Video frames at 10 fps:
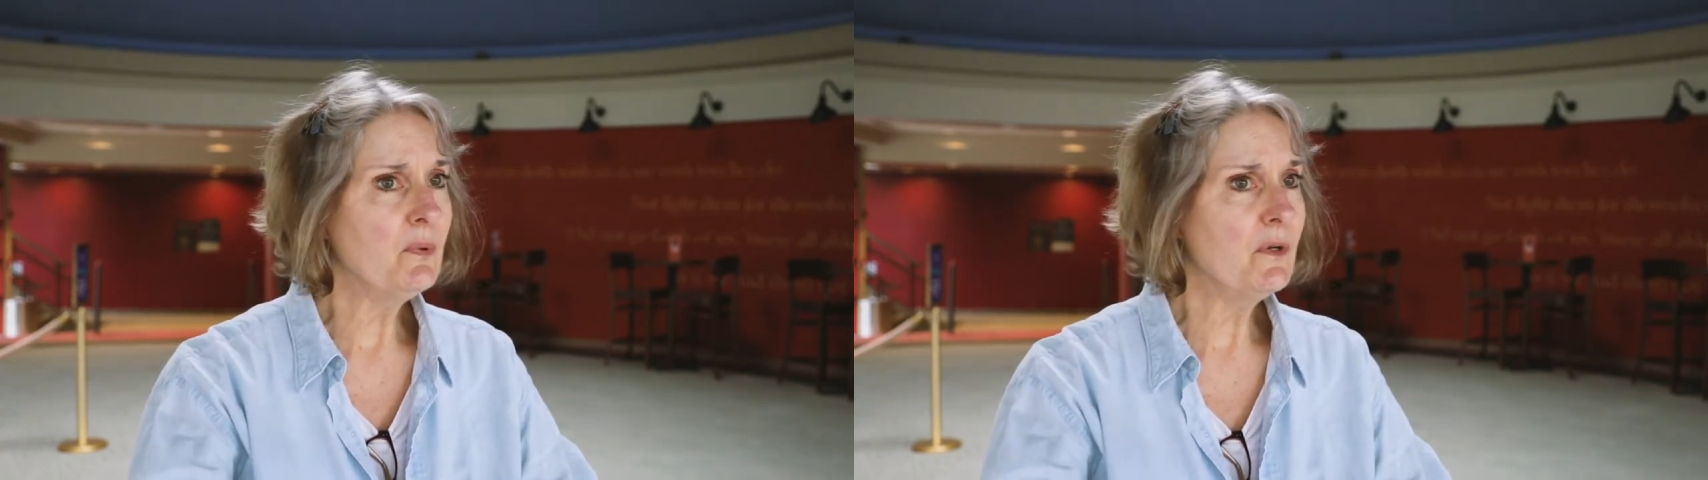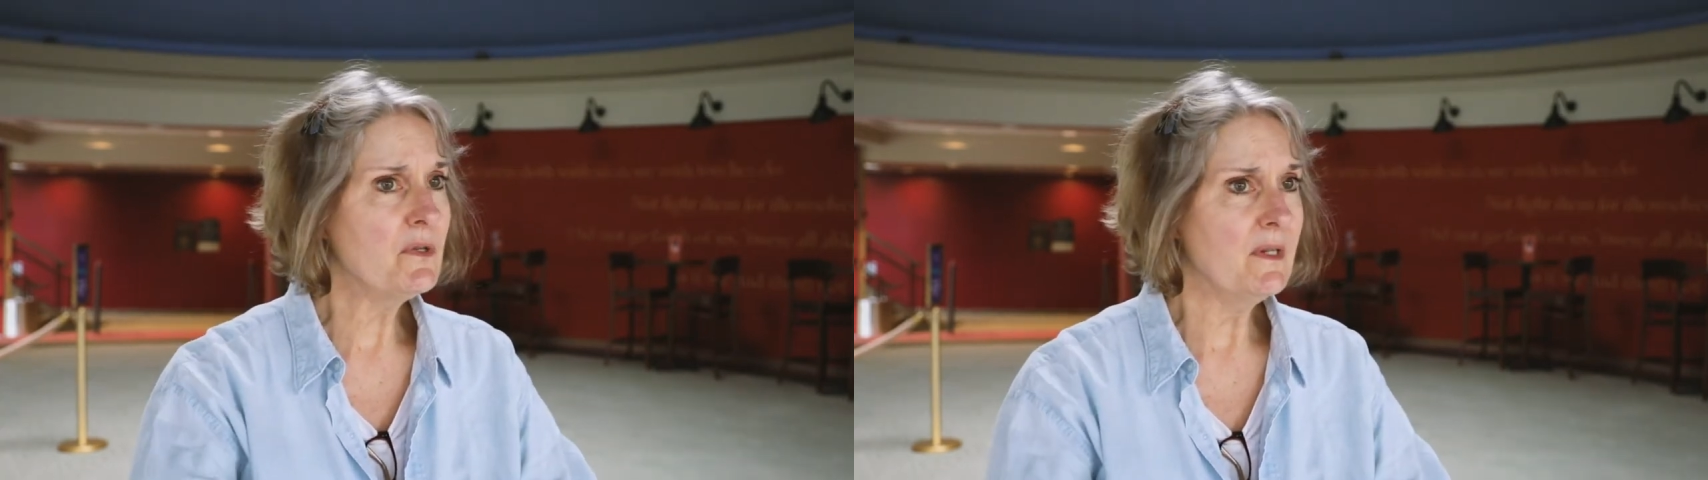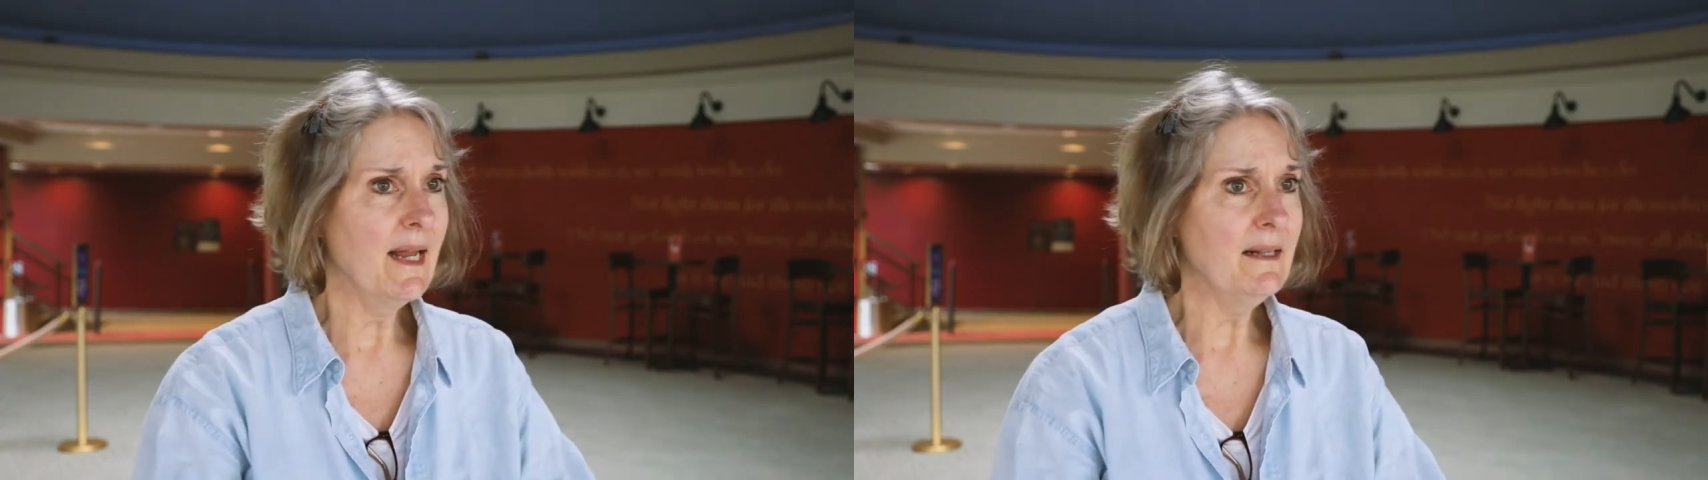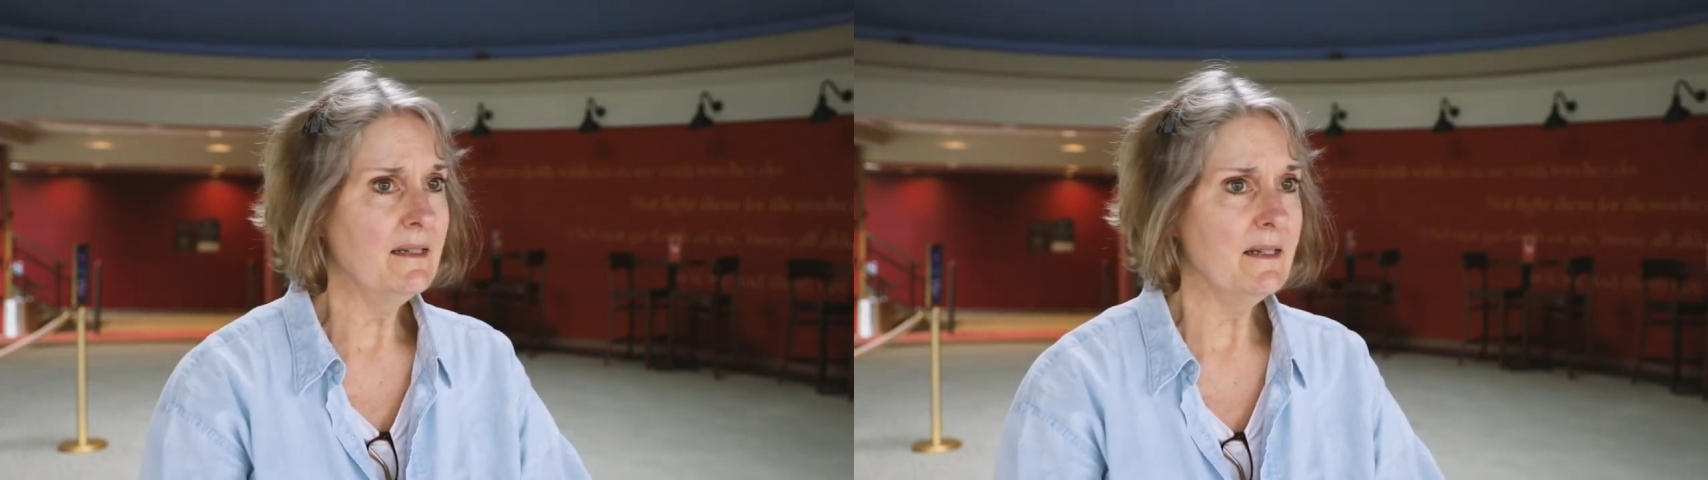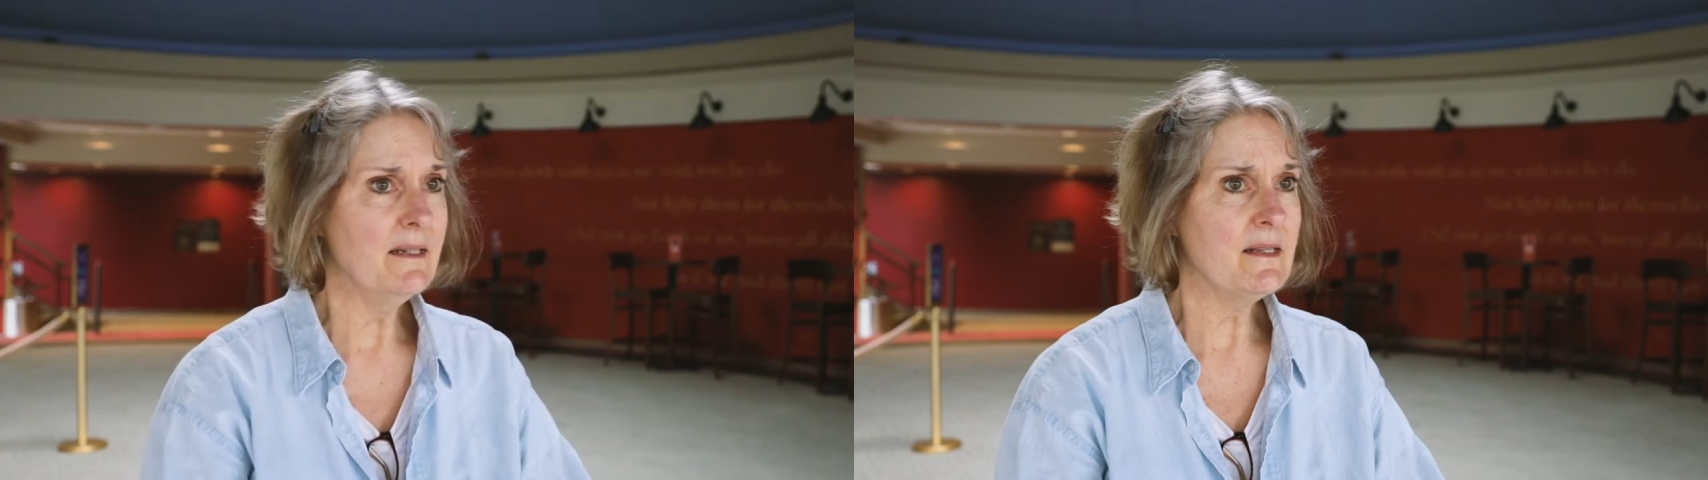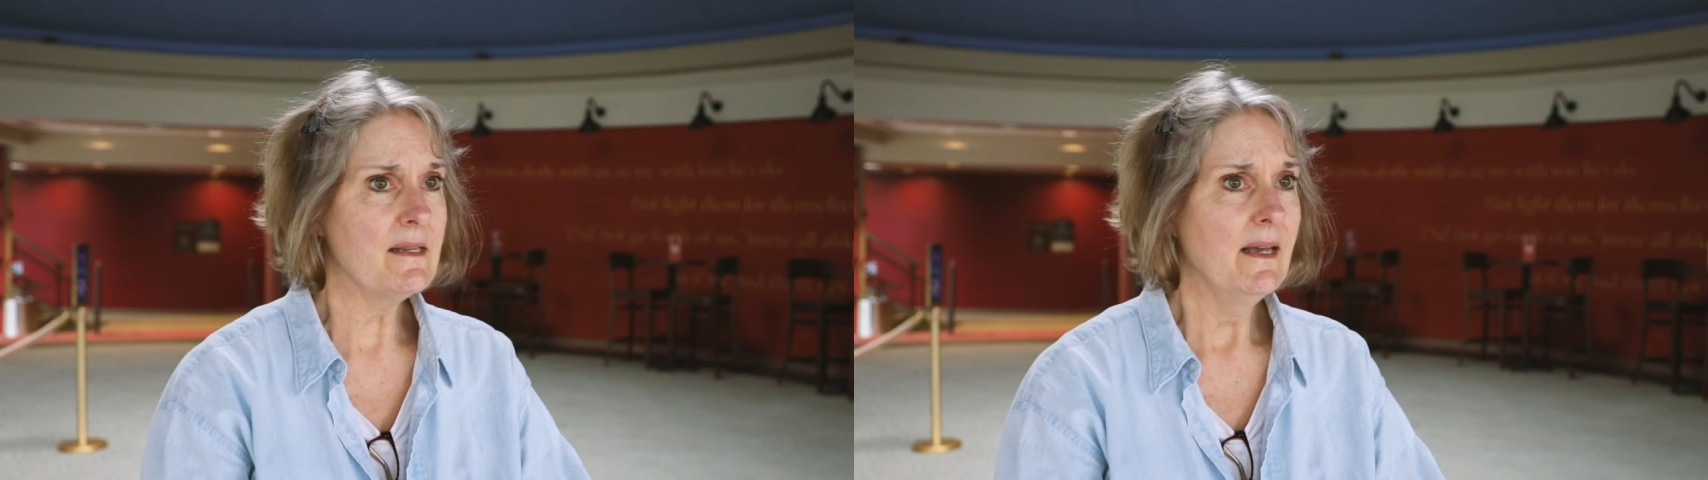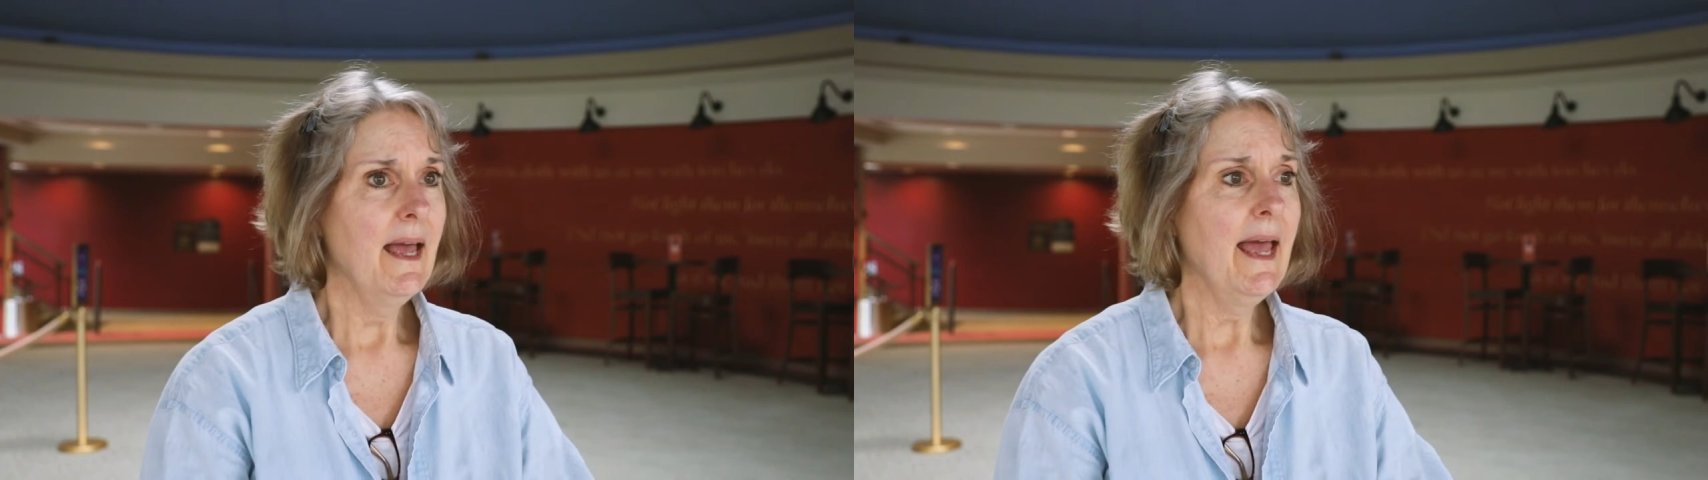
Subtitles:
personalities